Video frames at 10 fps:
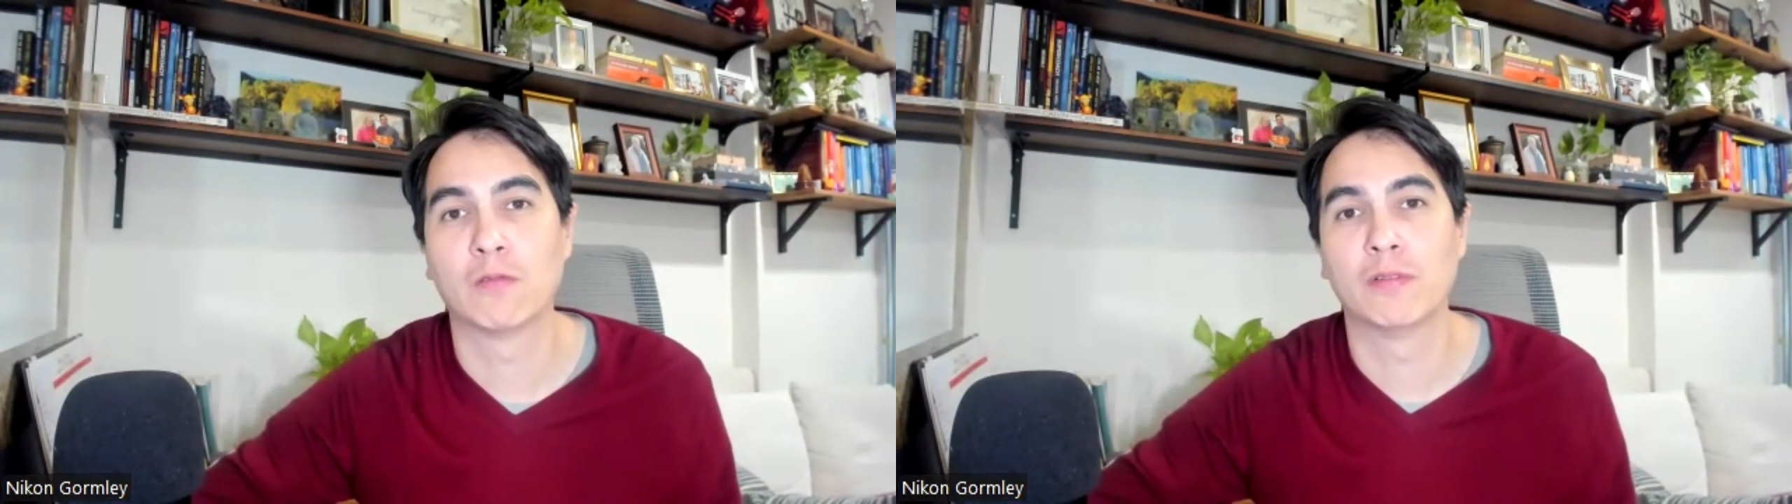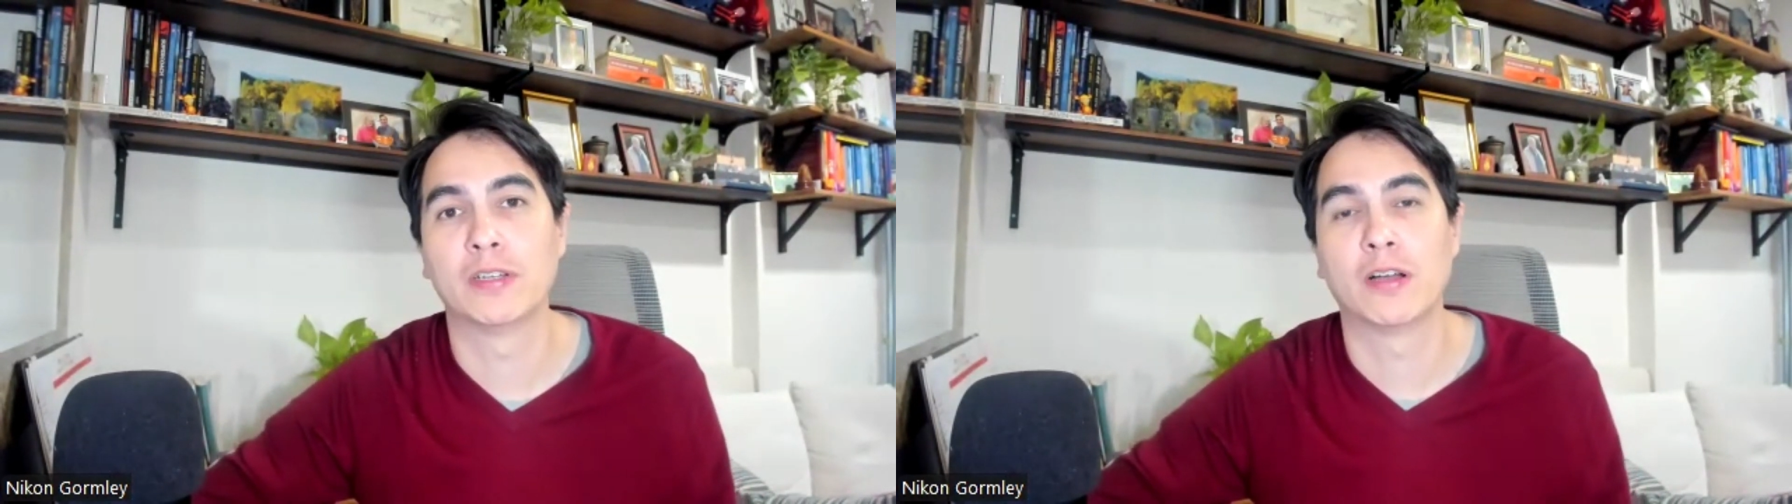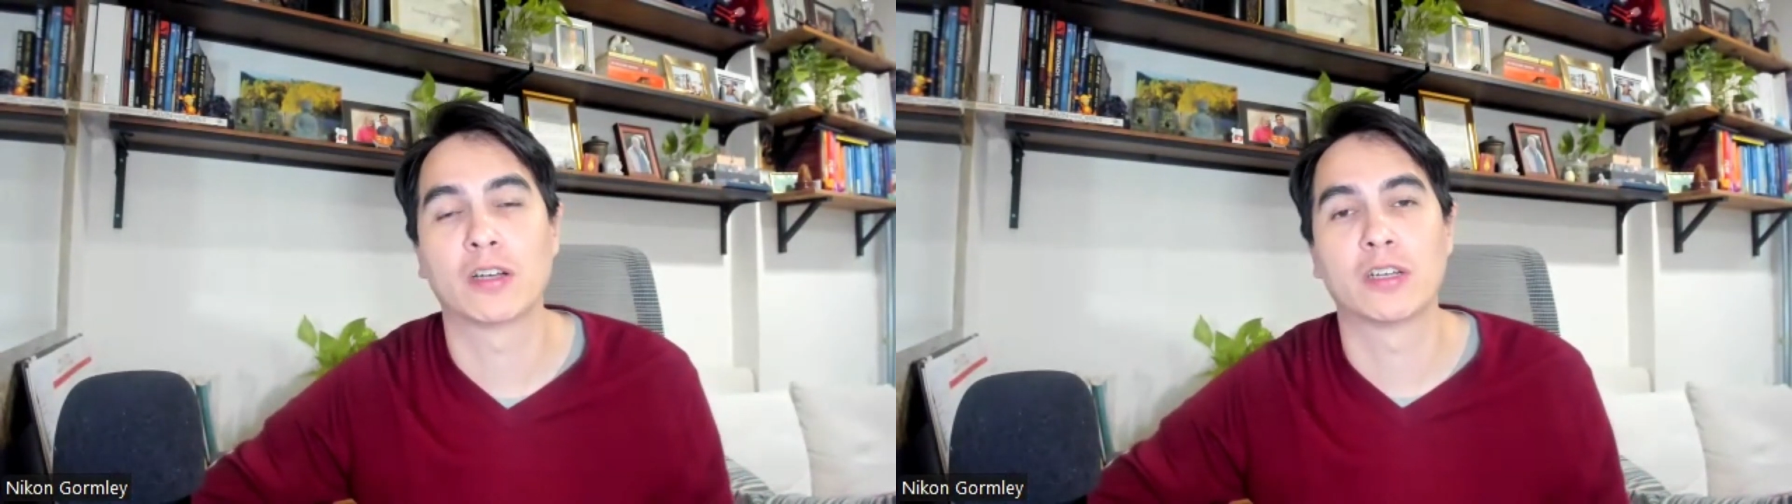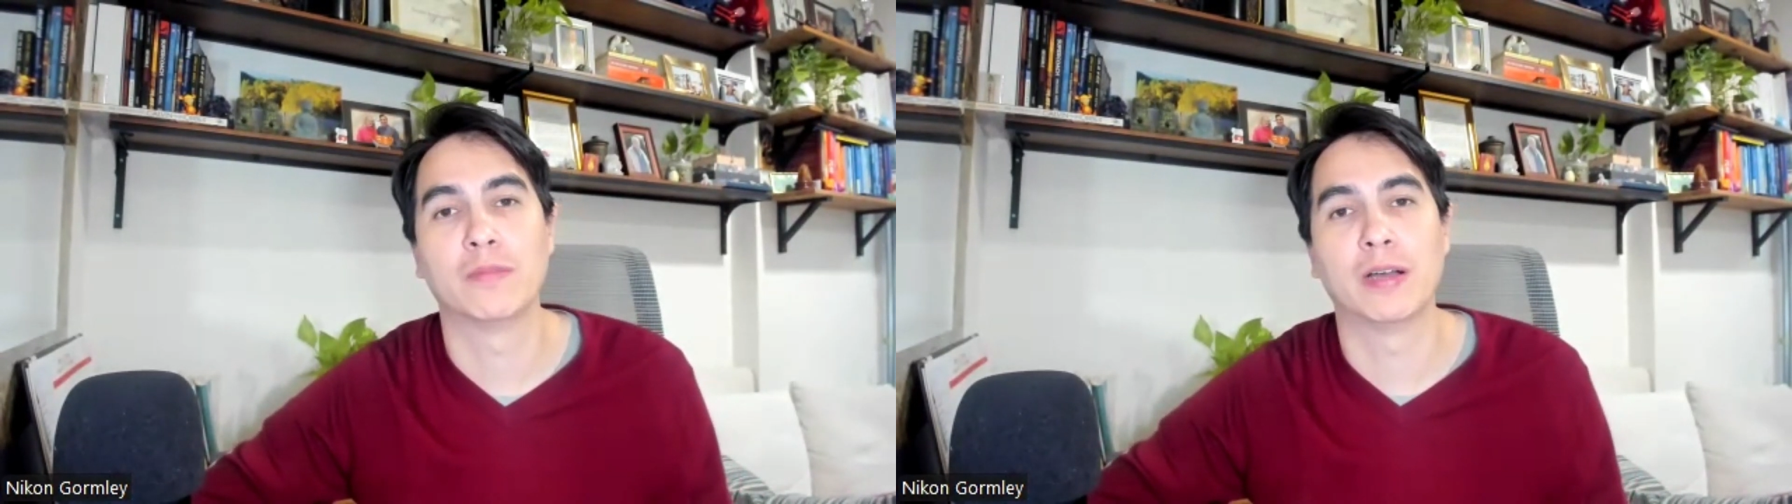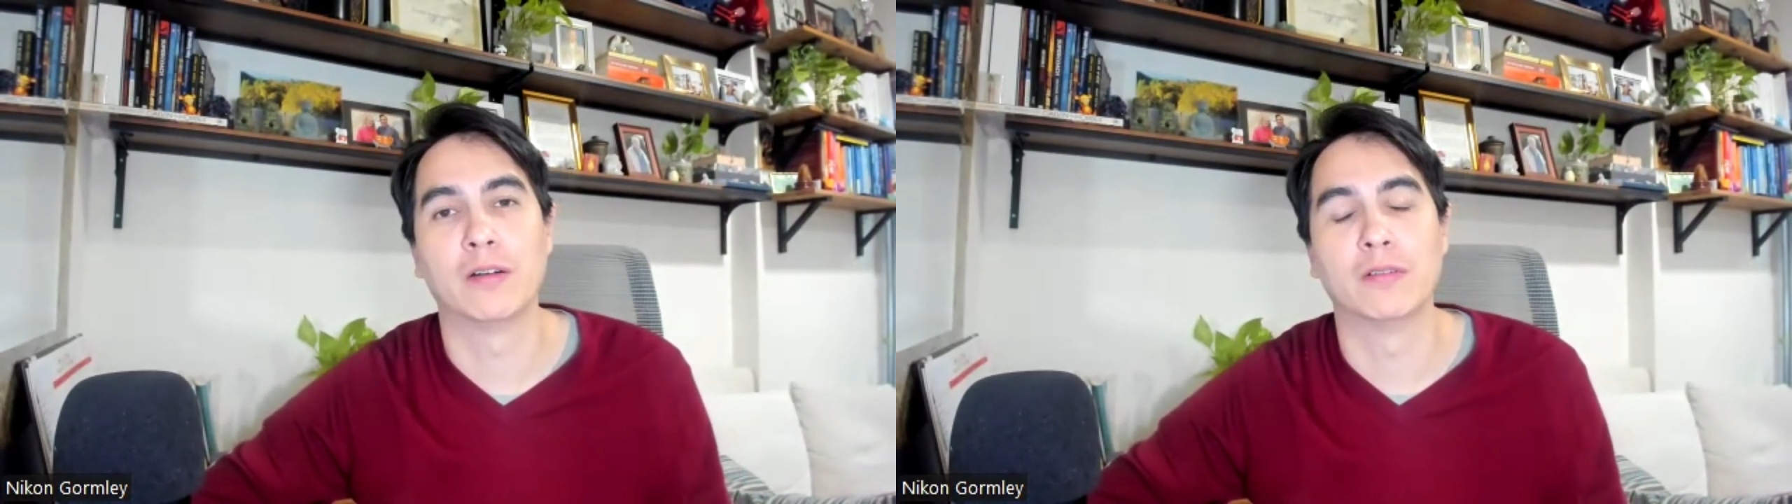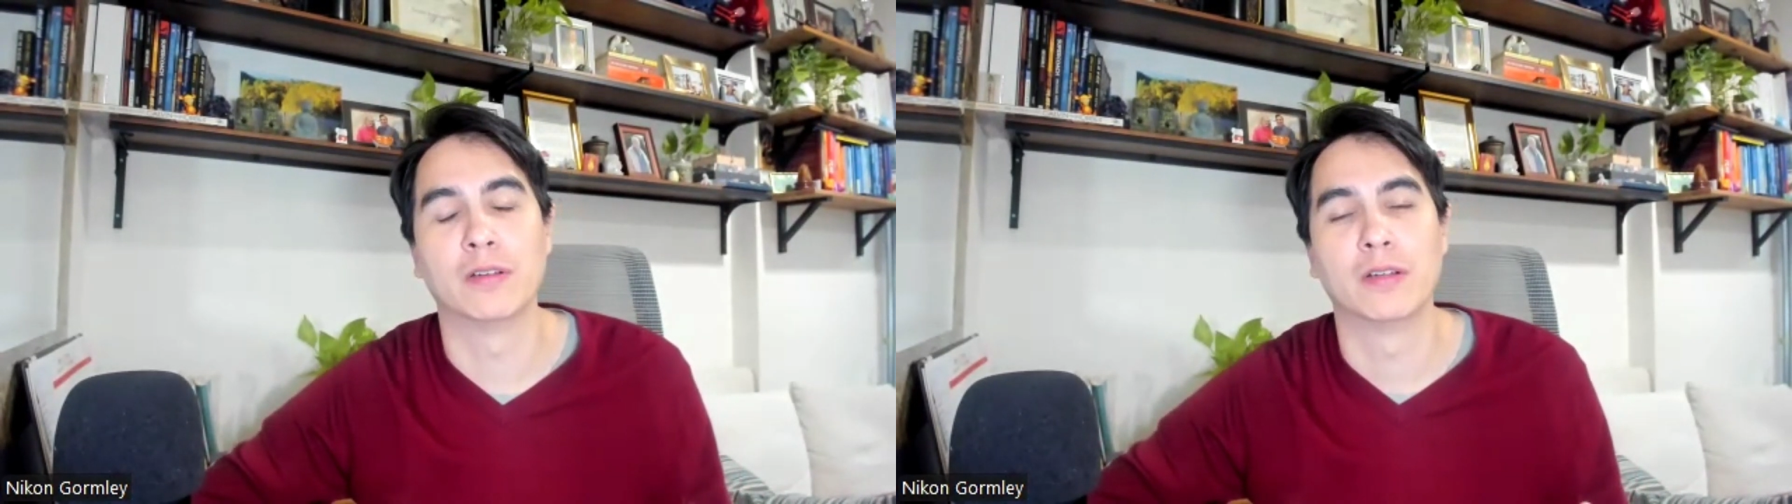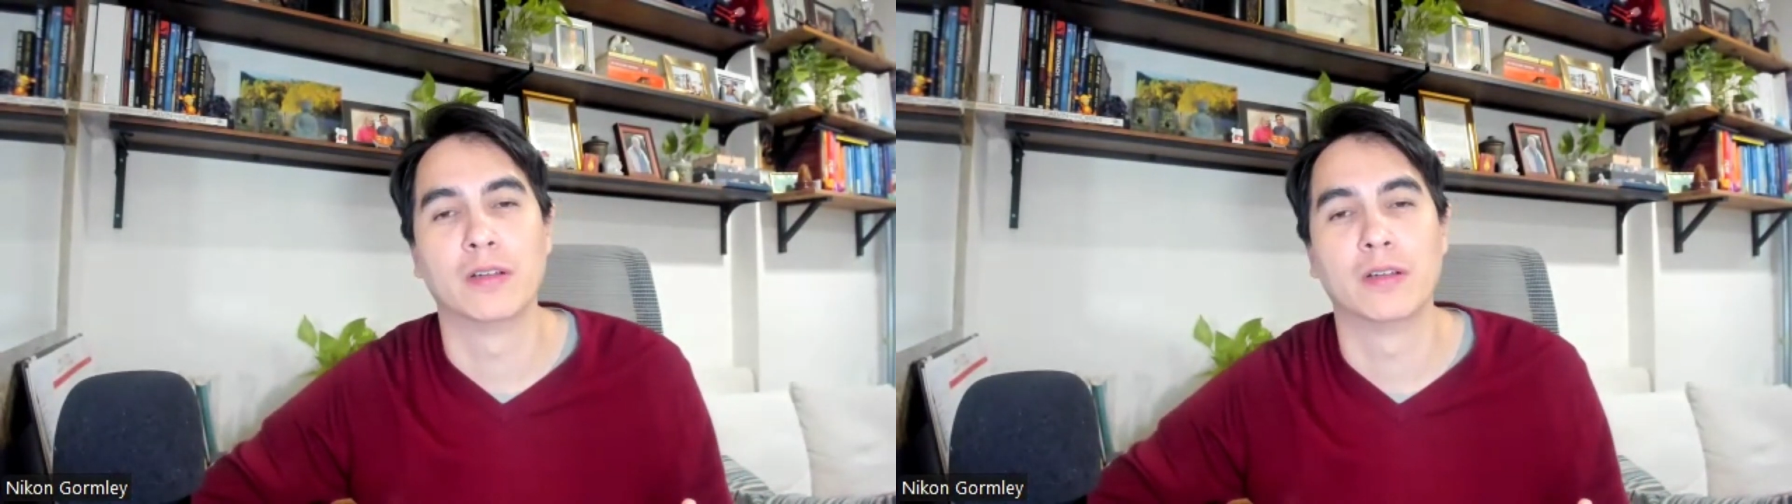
where we talked about